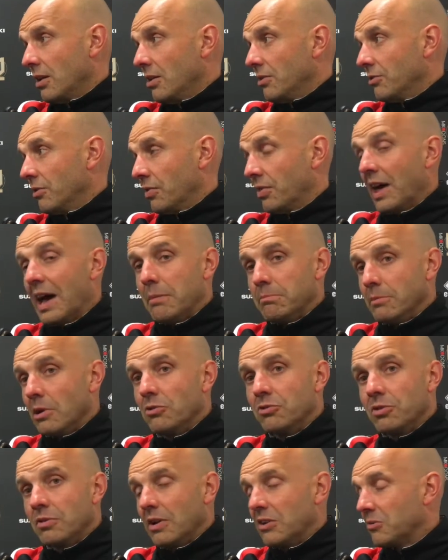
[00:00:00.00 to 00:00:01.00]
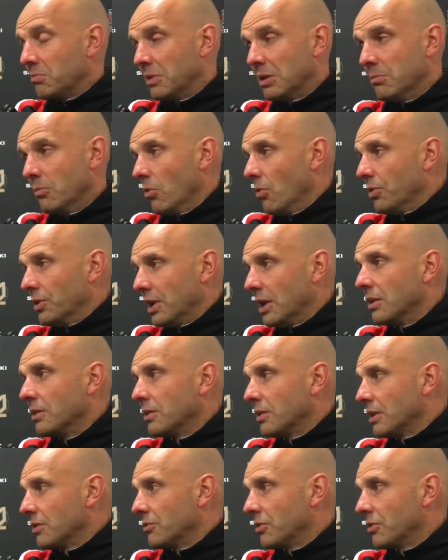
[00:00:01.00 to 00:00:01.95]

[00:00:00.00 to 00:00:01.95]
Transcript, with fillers: So that motivates me more than anything.